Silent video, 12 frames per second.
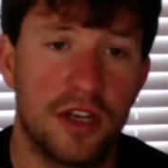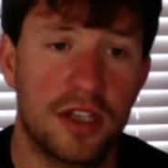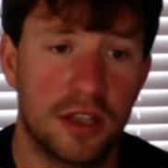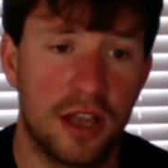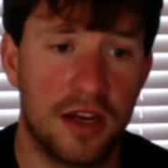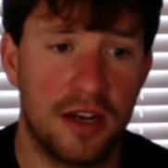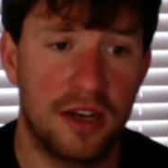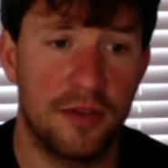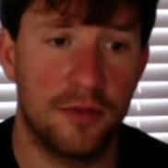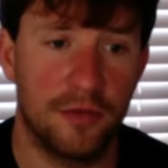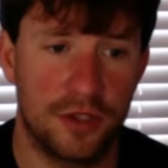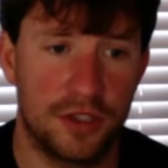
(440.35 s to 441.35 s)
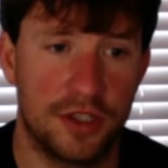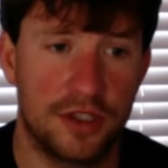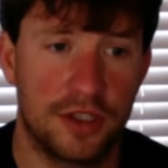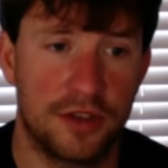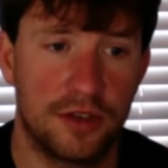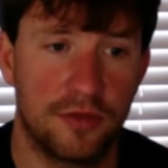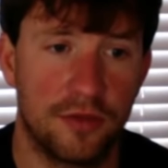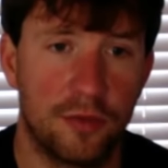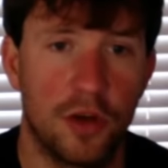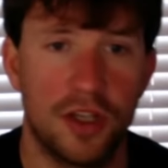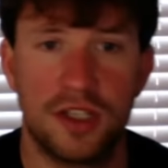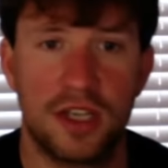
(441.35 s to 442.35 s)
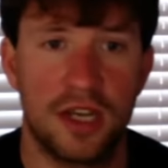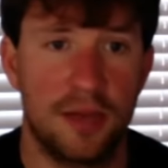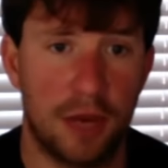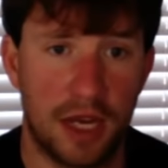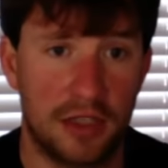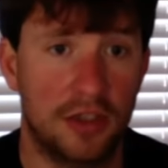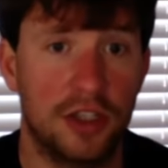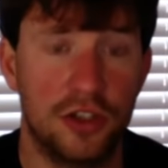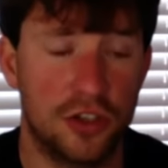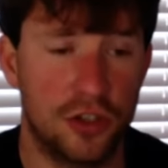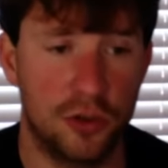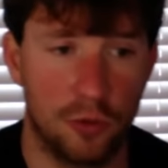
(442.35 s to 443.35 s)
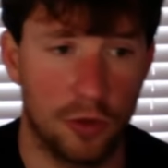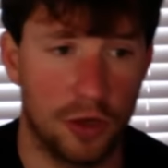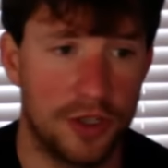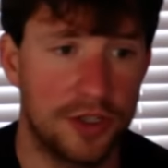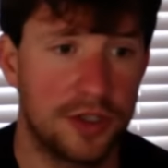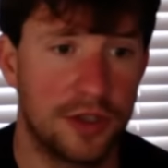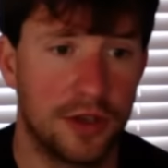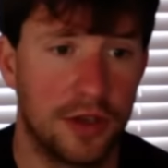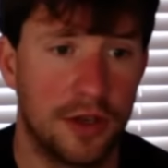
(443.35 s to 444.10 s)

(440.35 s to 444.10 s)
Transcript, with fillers: It has a lot of differences from what, say, Mike Leach still runs.